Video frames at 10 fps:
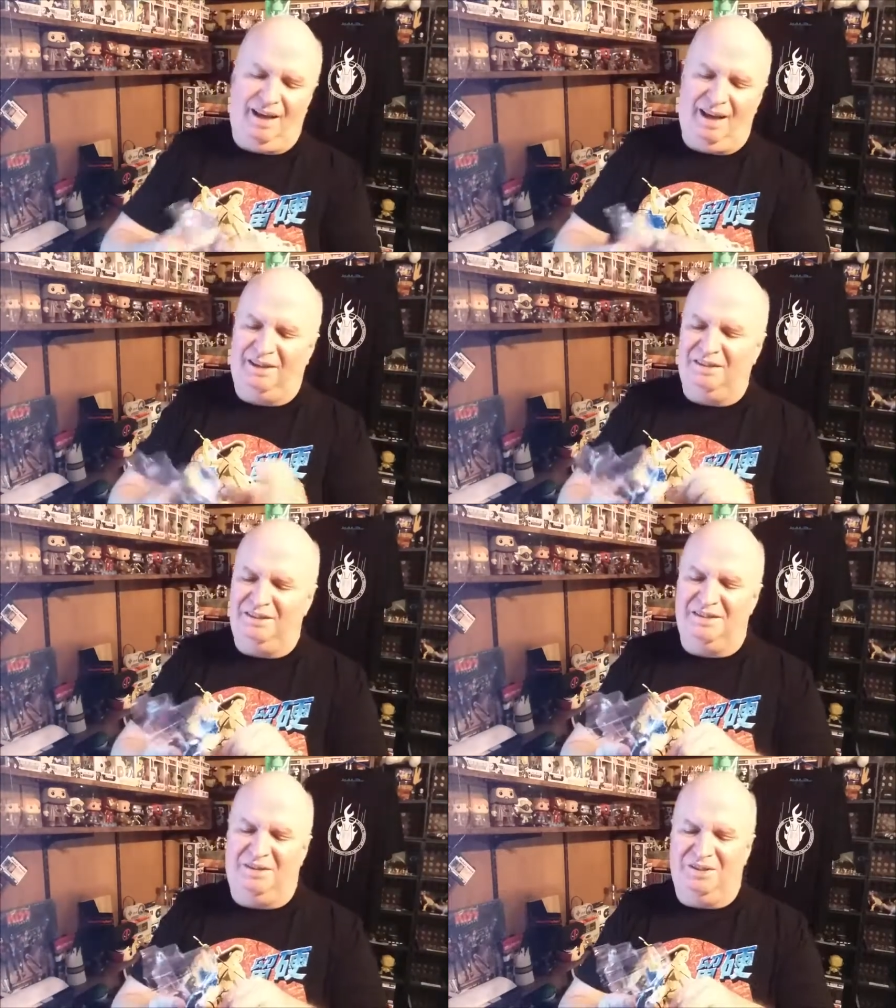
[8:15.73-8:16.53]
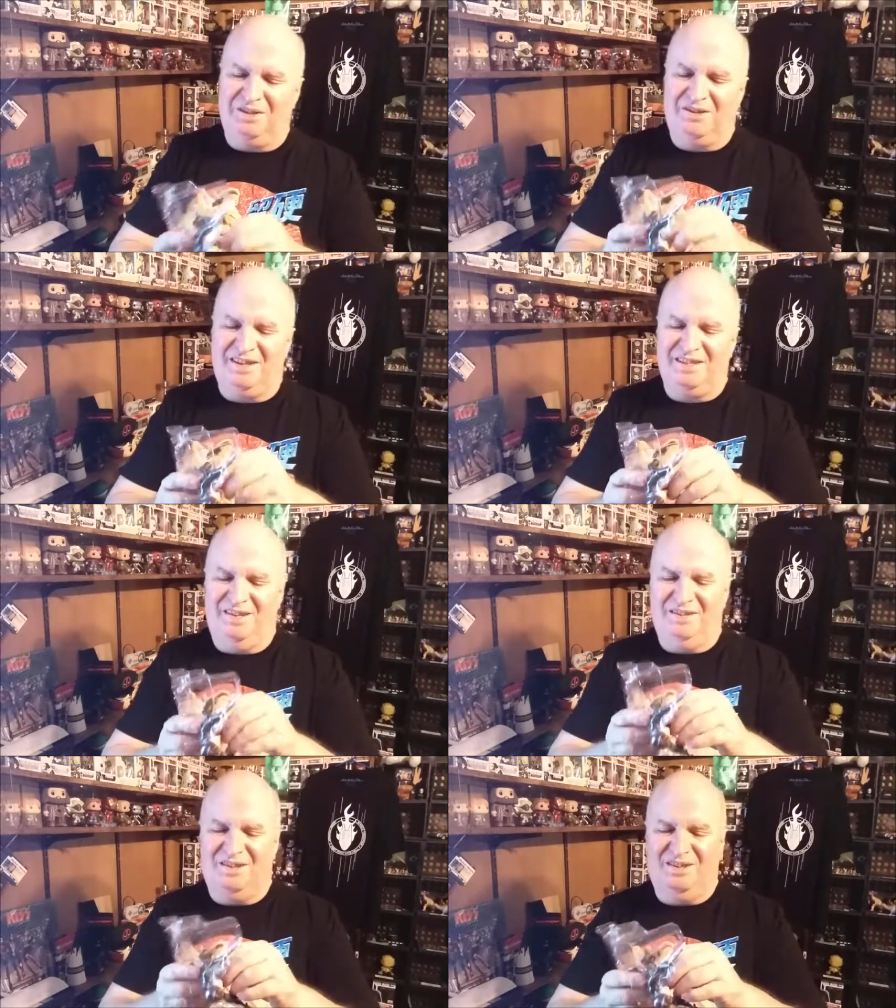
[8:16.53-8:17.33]
I couldn't tell which direction
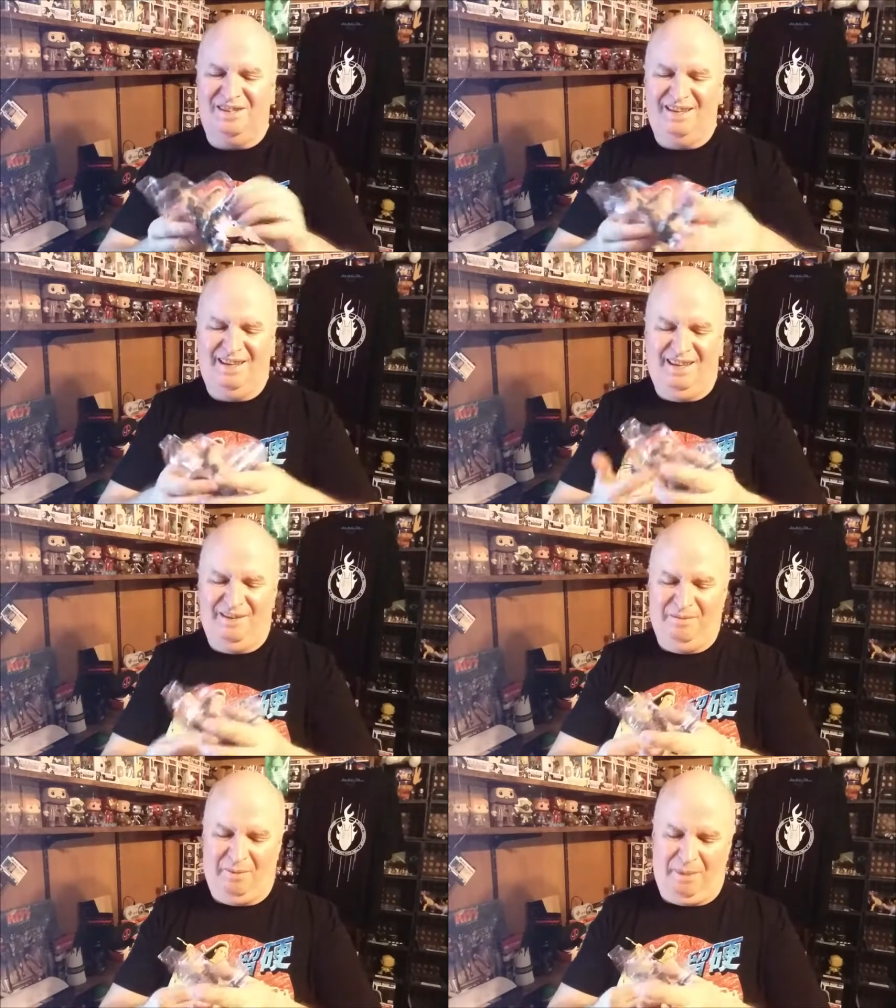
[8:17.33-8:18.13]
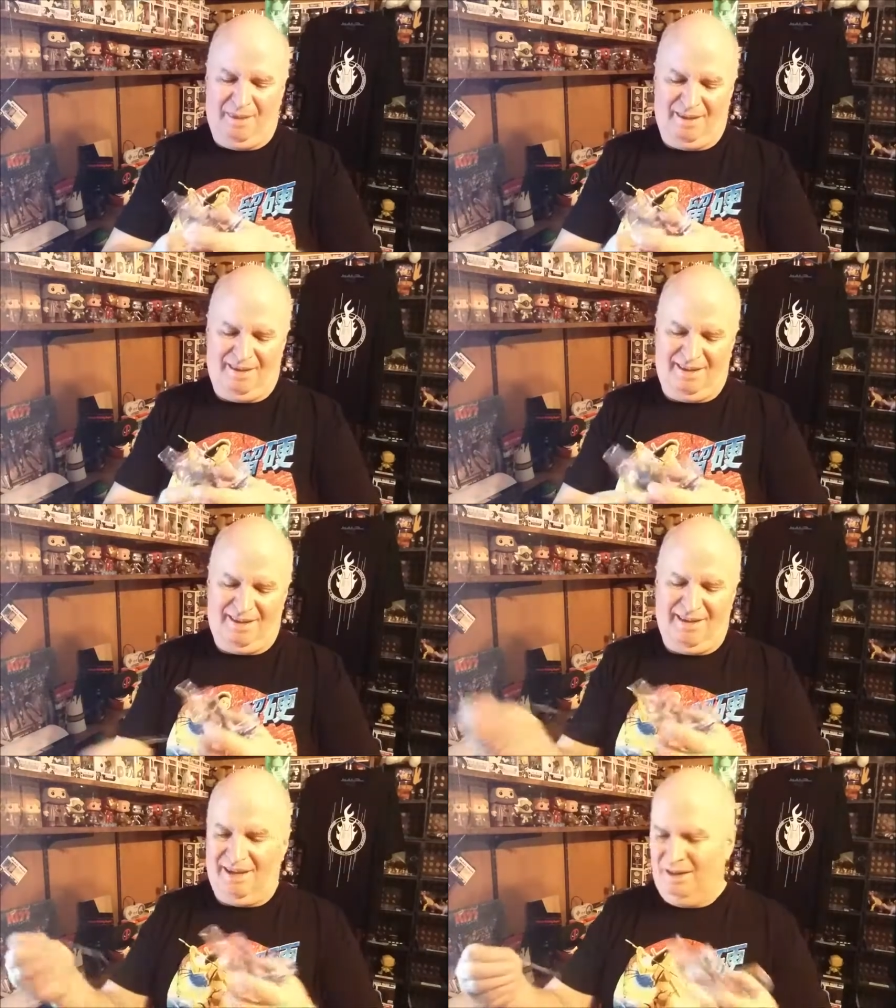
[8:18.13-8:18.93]
I was going.
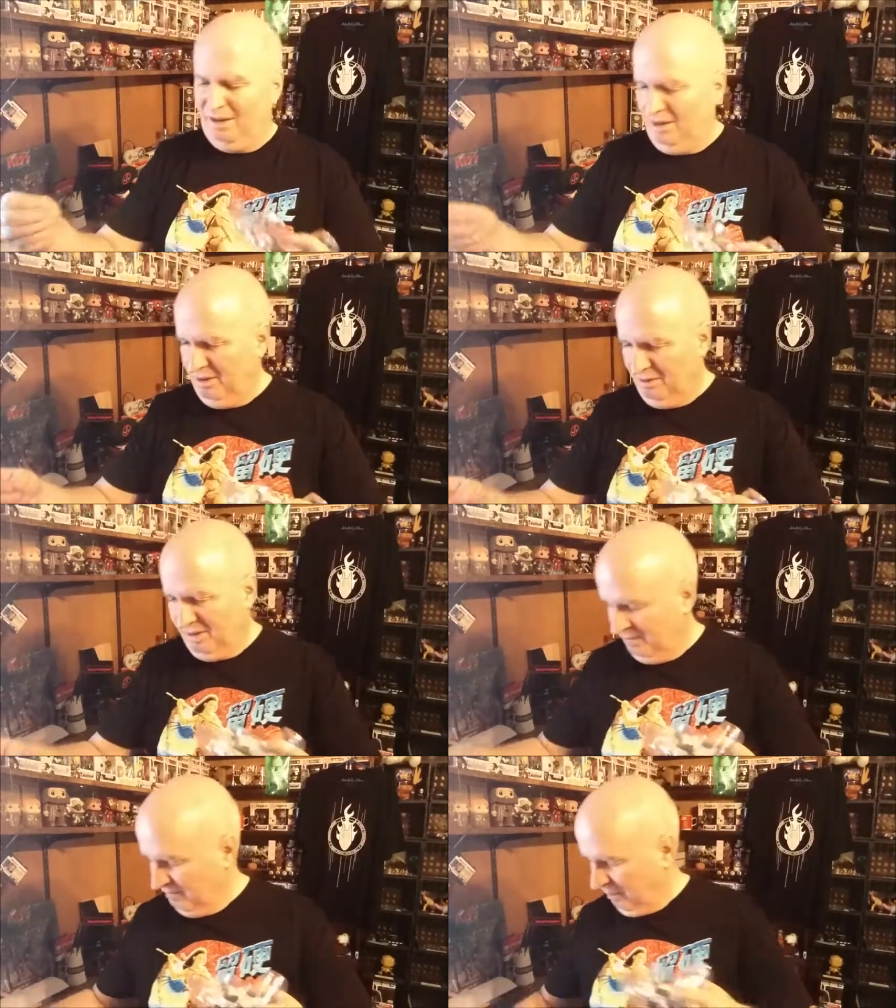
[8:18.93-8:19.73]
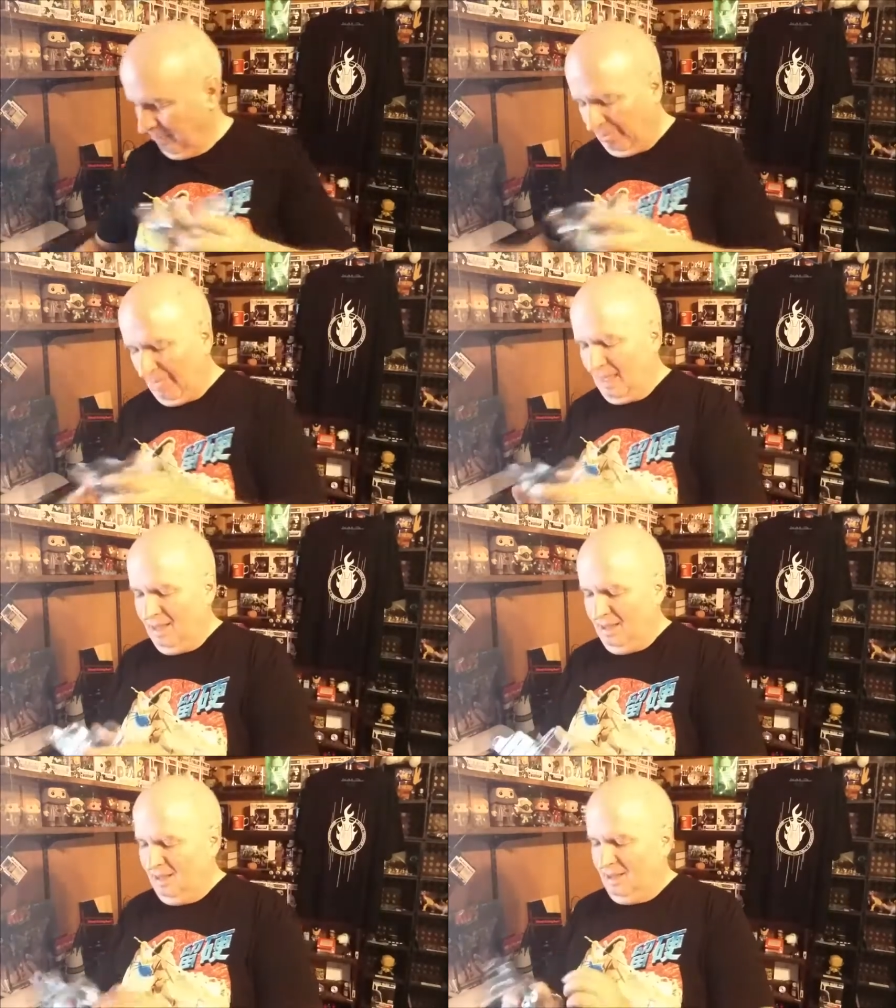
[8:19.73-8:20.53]
Get out of there, you.
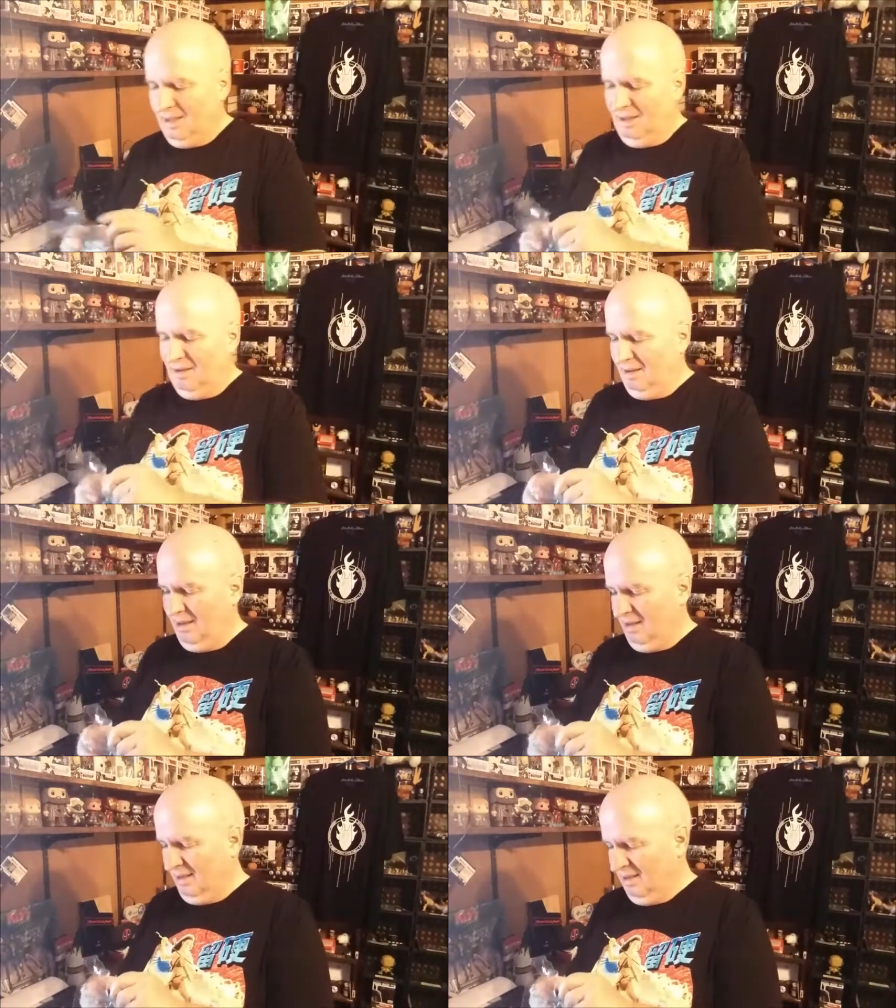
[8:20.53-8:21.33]
Okay.